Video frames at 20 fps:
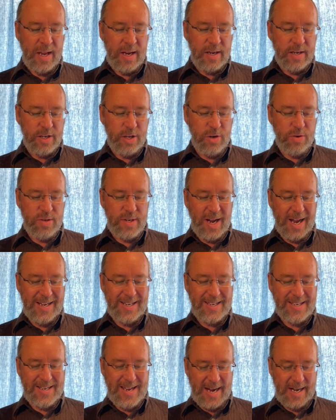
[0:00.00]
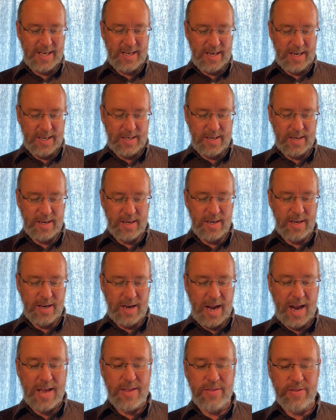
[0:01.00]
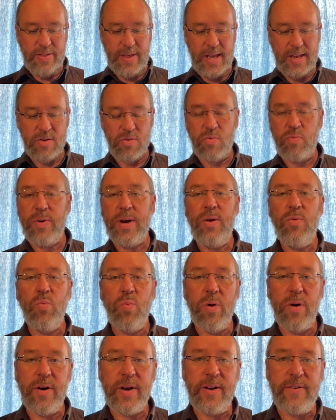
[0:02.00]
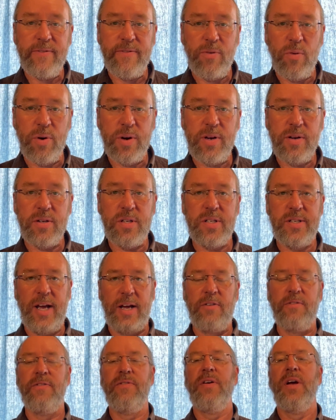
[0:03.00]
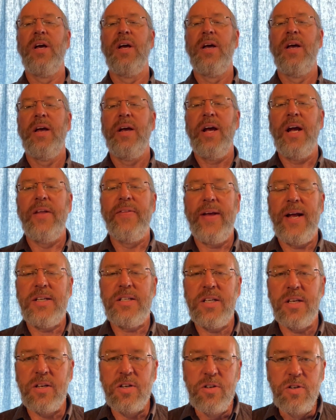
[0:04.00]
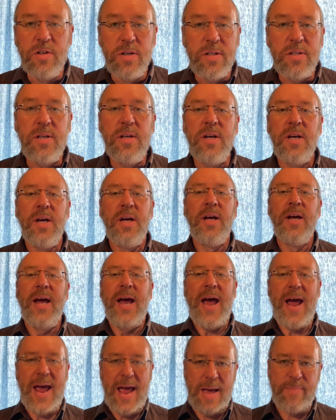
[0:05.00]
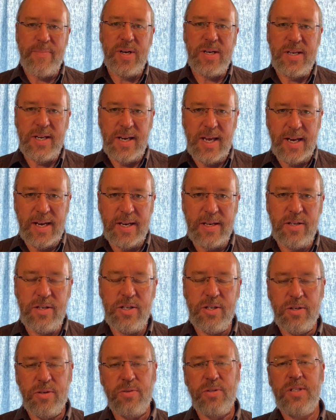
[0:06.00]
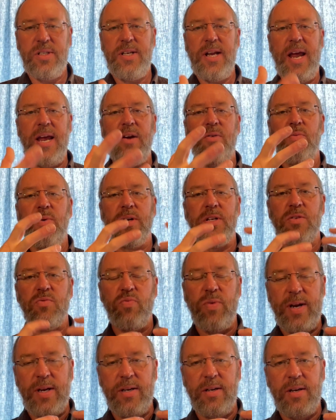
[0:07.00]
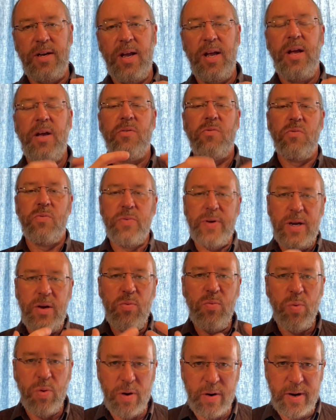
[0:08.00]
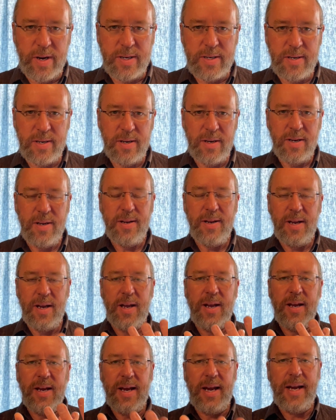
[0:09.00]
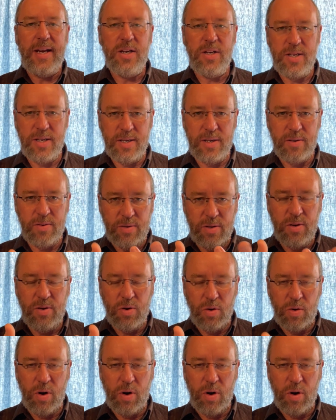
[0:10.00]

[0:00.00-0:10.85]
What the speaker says: you dissect it and then reword it for yourself. And that's a good habit to get into. Take what's written, reword it into your